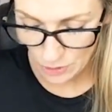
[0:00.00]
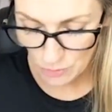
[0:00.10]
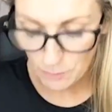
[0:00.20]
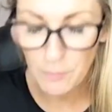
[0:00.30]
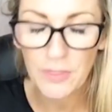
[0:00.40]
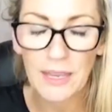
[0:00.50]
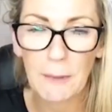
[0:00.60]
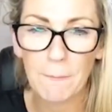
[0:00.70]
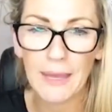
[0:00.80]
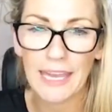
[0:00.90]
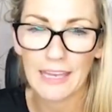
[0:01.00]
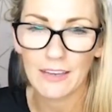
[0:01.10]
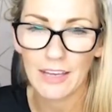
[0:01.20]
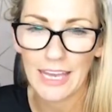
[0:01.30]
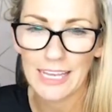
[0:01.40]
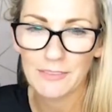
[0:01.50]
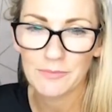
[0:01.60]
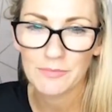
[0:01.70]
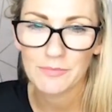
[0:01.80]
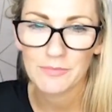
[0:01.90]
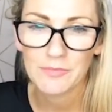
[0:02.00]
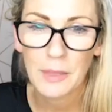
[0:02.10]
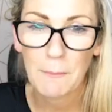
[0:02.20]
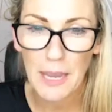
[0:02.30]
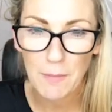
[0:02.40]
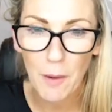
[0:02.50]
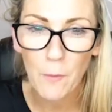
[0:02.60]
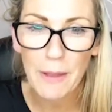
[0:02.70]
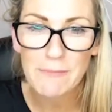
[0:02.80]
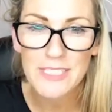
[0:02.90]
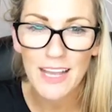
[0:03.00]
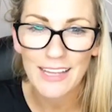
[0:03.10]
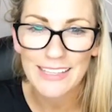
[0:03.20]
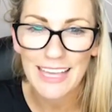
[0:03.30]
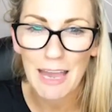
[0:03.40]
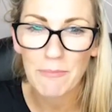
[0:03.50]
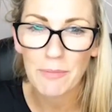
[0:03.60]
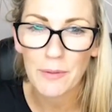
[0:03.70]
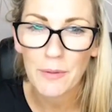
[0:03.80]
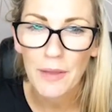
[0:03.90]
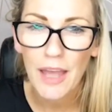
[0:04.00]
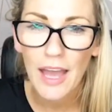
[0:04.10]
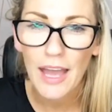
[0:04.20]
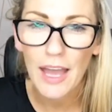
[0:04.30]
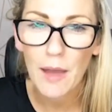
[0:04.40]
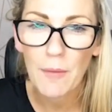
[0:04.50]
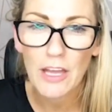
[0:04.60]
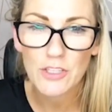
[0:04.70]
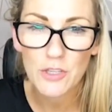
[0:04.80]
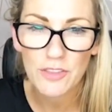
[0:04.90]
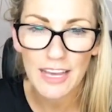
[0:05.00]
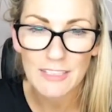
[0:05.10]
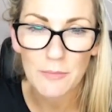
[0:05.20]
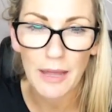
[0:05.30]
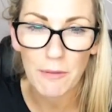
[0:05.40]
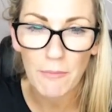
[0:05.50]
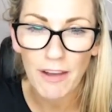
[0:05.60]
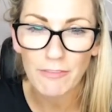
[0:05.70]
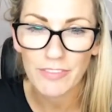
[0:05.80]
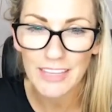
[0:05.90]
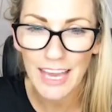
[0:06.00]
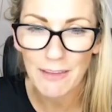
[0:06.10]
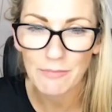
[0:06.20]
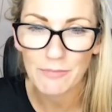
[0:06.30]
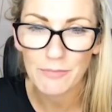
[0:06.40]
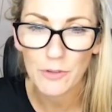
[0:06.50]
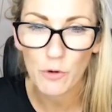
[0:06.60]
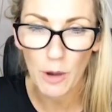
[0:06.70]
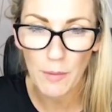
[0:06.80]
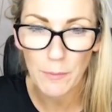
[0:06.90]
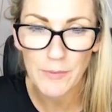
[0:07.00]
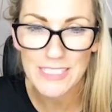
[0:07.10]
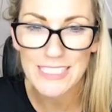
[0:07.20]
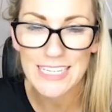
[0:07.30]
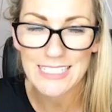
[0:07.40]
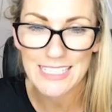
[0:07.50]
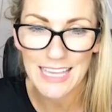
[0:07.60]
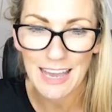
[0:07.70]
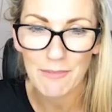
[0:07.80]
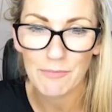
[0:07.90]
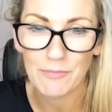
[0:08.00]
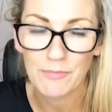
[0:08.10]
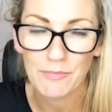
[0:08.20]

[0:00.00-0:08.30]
So think big, okay? Make my website, yep. Earn £2,000 a month, yep. Grow my business, yep.